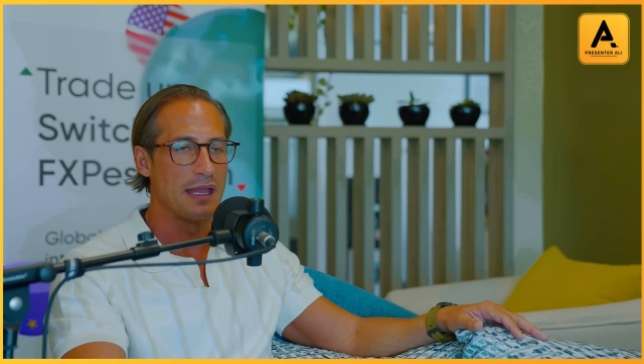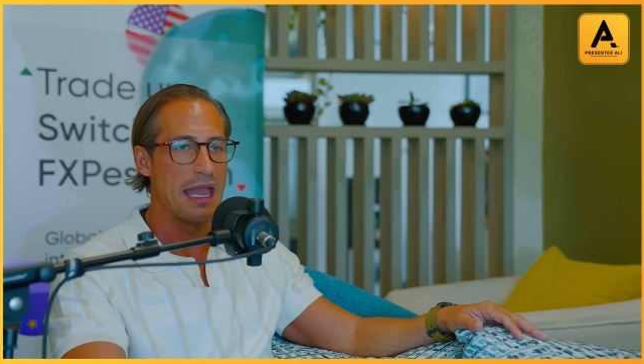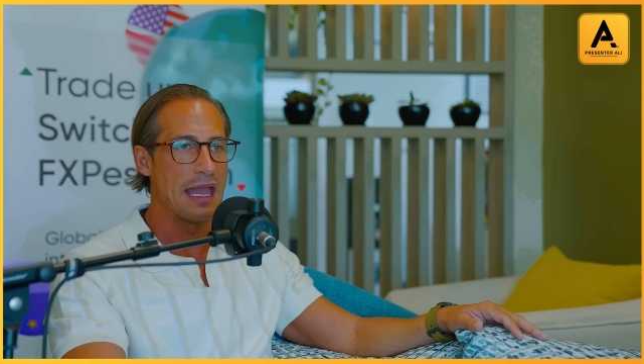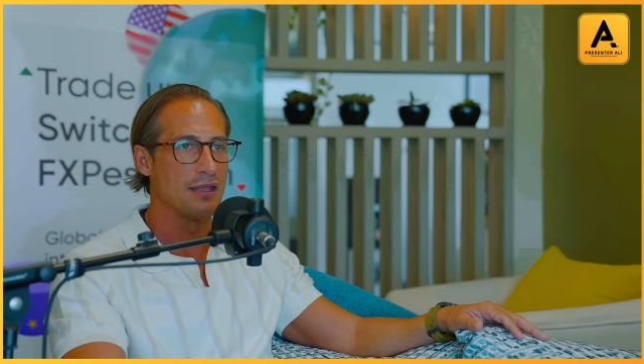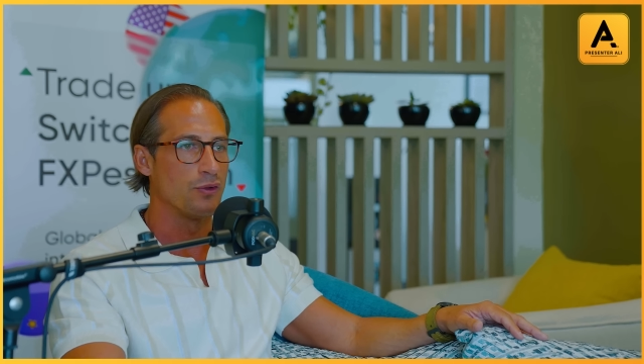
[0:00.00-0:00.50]

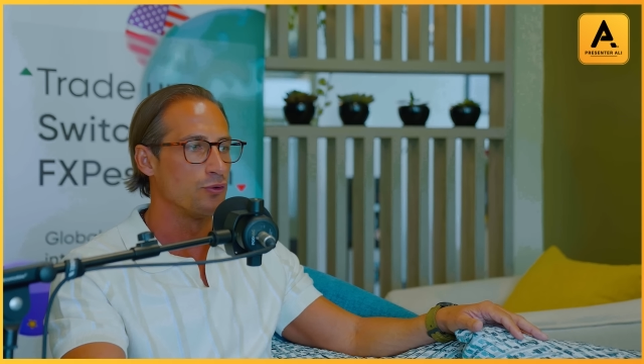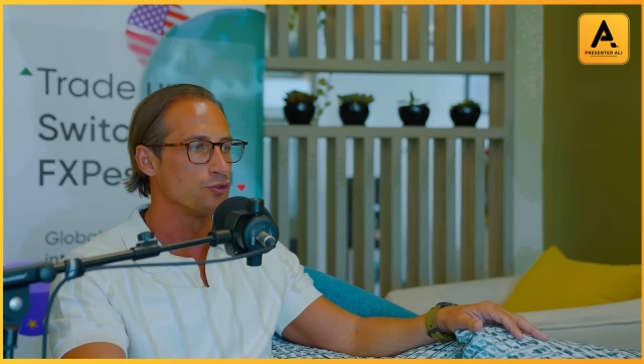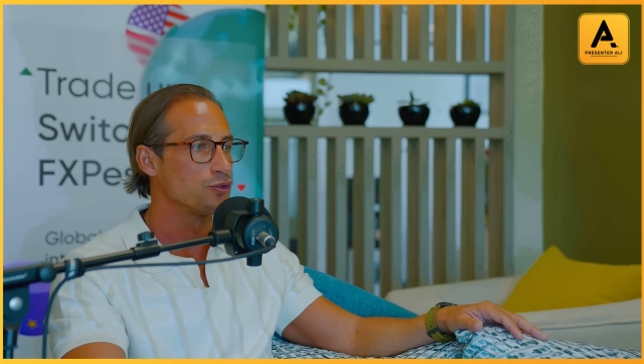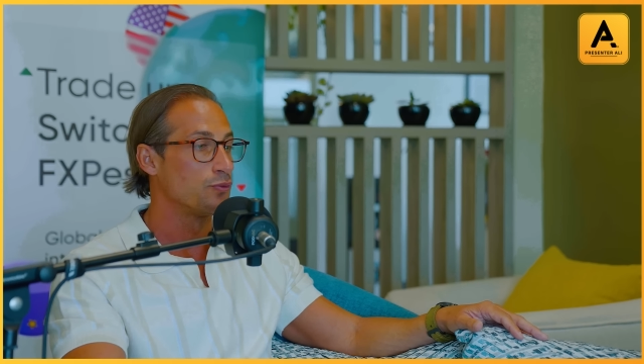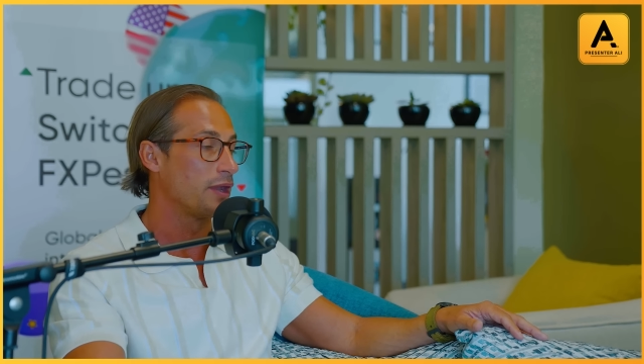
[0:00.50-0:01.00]
And
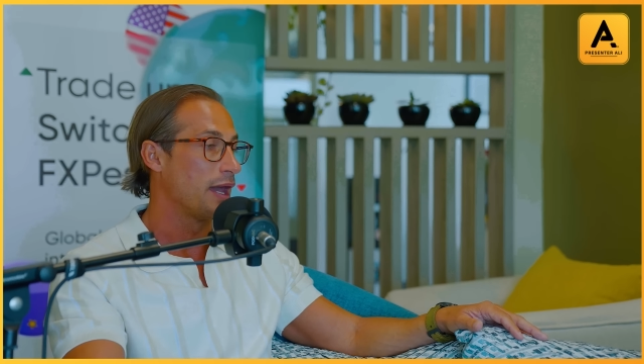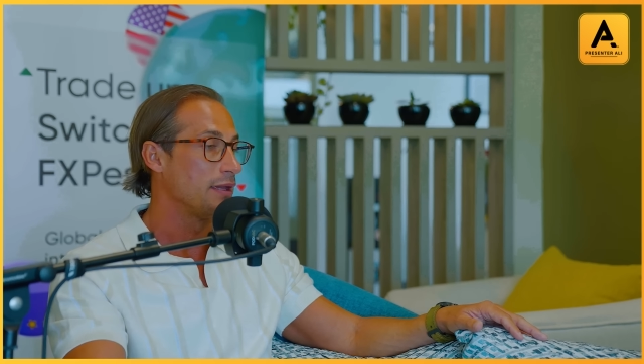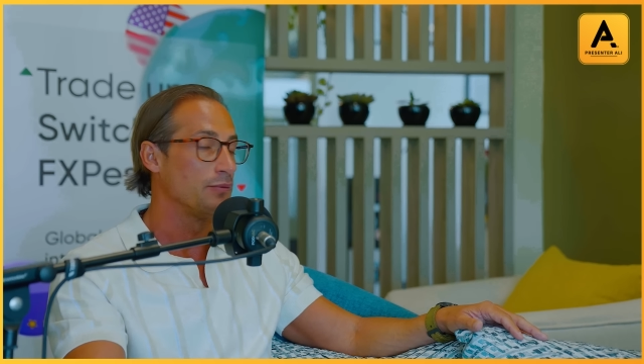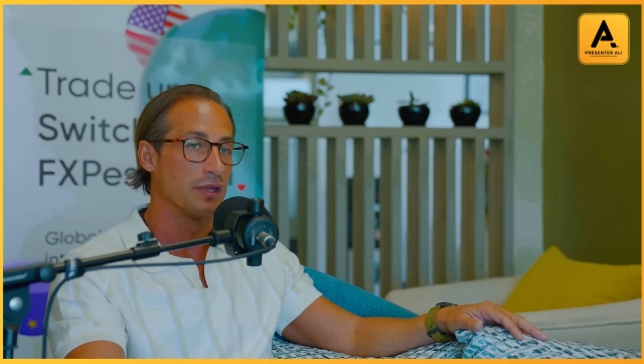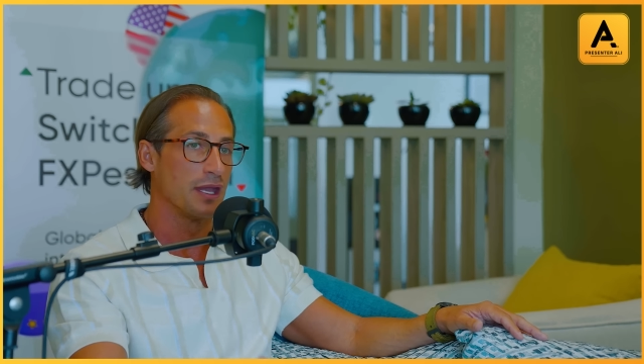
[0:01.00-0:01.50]
also what
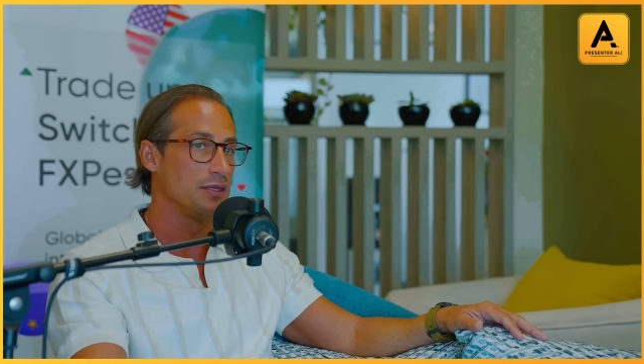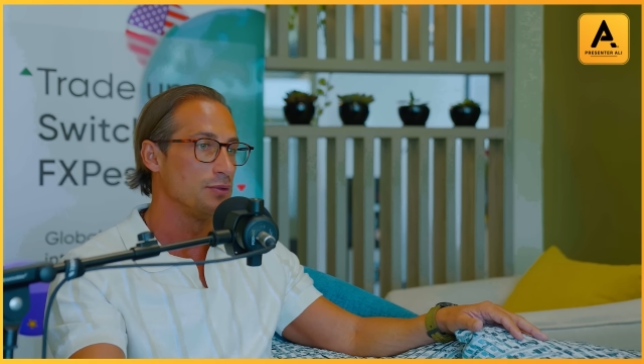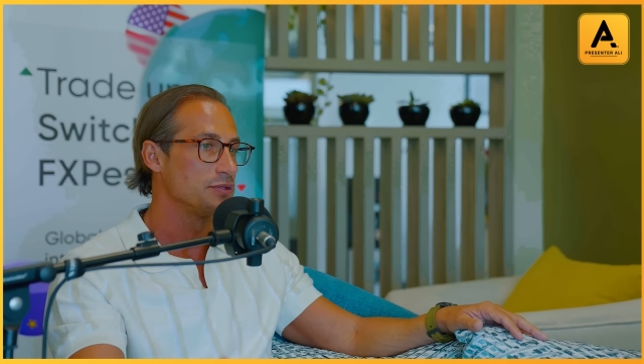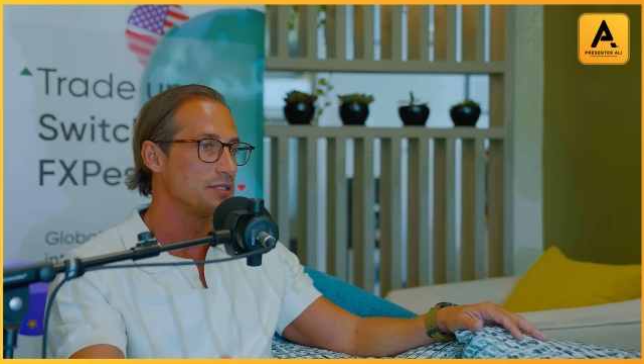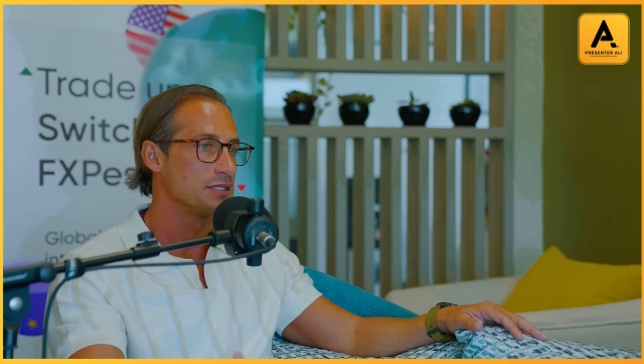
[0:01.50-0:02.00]
I
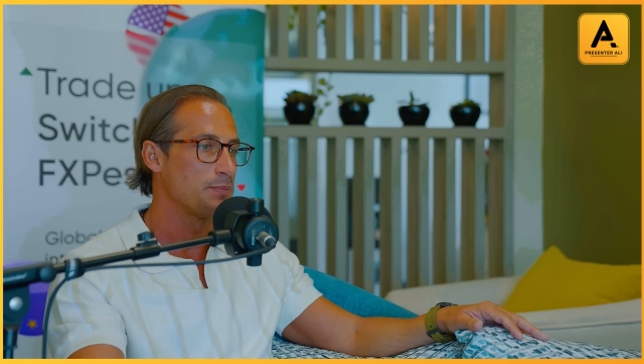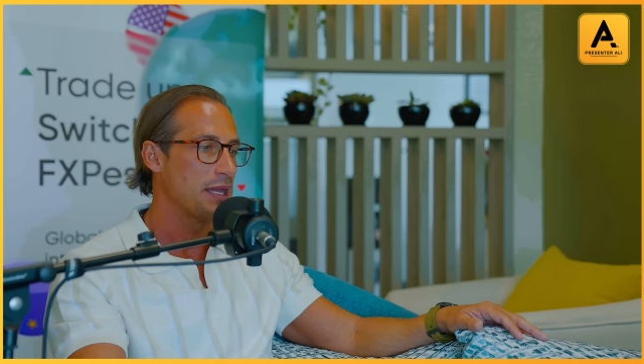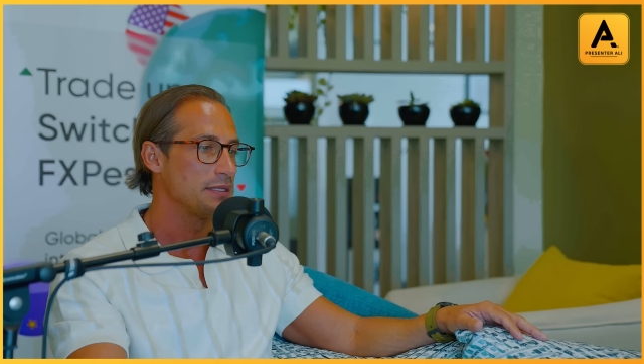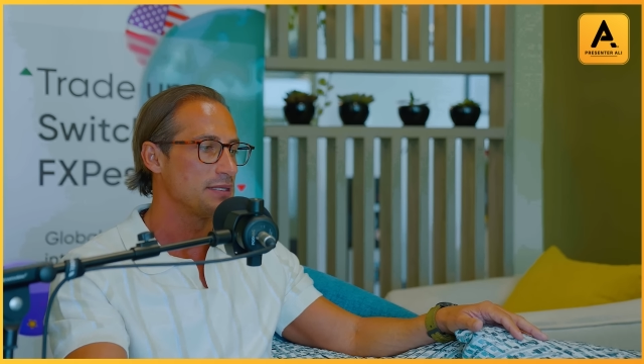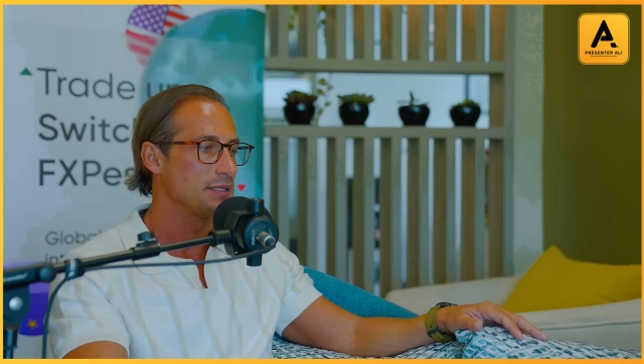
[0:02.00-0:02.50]
use is
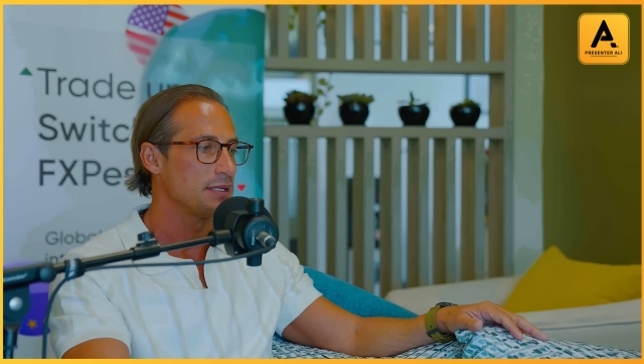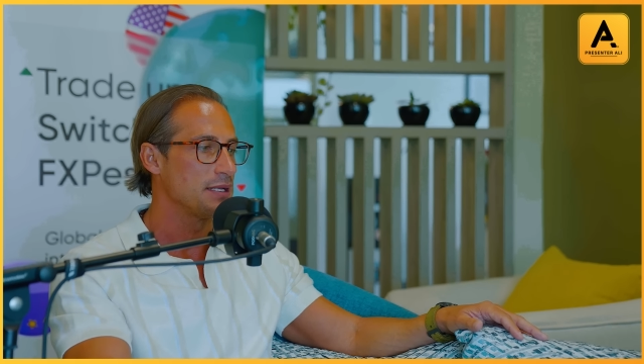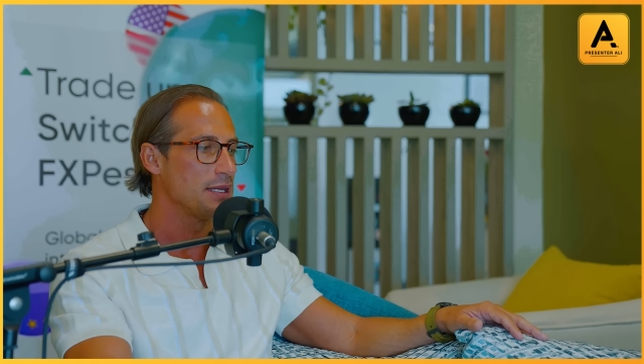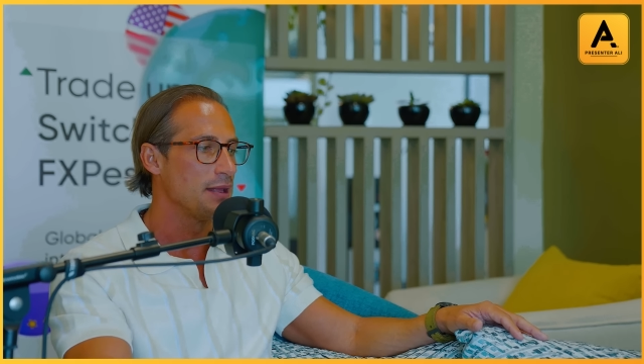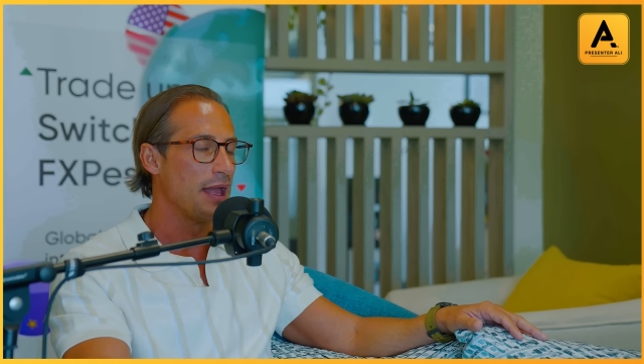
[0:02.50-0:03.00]

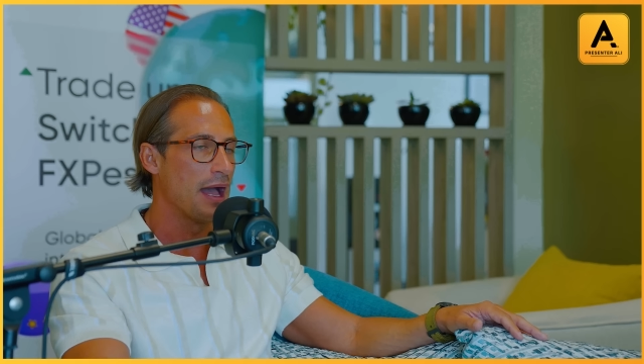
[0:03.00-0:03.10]
basically